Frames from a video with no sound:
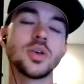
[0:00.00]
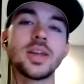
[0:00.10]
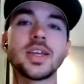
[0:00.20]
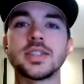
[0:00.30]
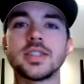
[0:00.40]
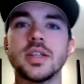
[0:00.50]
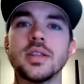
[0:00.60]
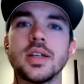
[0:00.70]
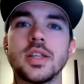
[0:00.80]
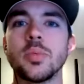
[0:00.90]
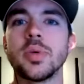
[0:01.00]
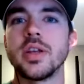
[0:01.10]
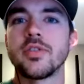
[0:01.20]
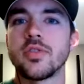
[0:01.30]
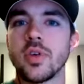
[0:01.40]
so I think it's a, a little bit
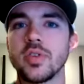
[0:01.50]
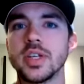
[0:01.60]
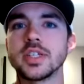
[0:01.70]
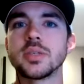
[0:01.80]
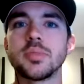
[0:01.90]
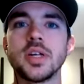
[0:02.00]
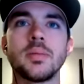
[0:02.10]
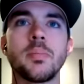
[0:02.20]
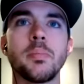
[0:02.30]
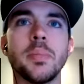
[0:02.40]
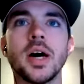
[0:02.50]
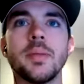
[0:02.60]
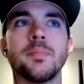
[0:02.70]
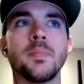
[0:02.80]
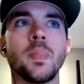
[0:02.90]
different for every discipline, but
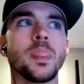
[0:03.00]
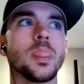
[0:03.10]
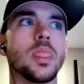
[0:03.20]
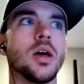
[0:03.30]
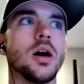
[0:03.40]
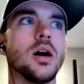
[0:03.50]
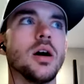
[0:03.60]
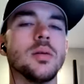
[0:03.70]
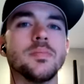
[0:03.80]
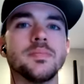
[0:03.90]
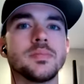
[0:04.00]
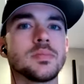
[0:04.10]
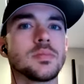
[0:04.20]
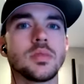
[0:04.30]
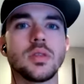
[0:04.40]
um,
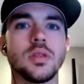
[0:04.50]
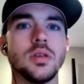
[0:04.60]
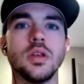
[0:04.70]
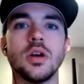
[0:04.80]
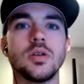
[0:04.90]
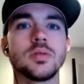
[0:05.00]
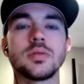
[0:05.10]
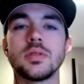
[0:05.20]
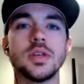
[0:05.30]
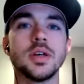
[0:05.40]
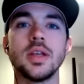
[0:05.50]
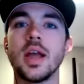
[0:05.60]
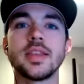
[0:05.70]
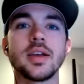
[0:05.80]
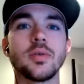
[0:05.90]
you know, the
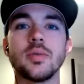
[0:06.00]
I think